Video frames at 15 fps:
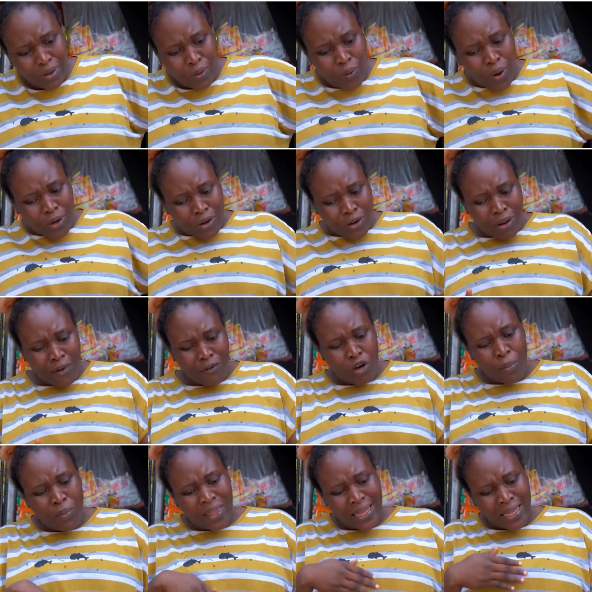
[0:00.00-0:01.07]
What crime have you
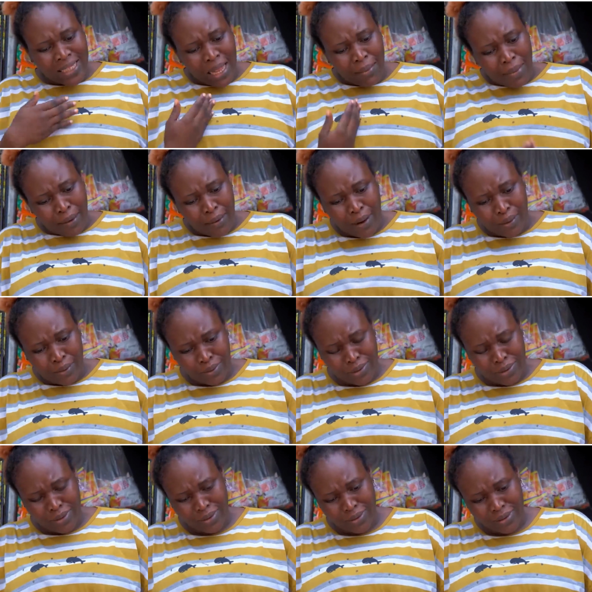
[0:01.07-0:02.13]
committed this time around?
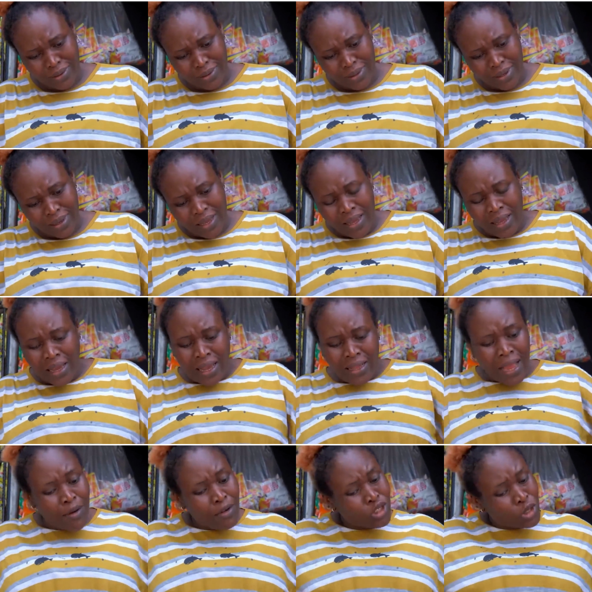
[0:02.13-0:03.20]

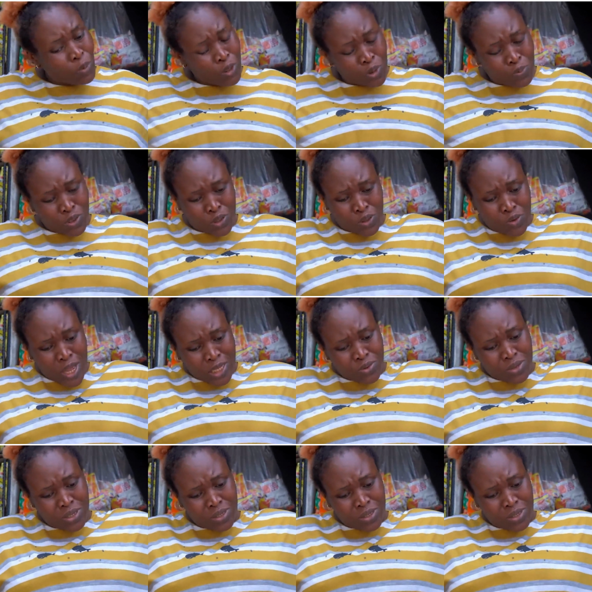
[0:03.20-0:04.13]
And aren't you supposed to be in school as we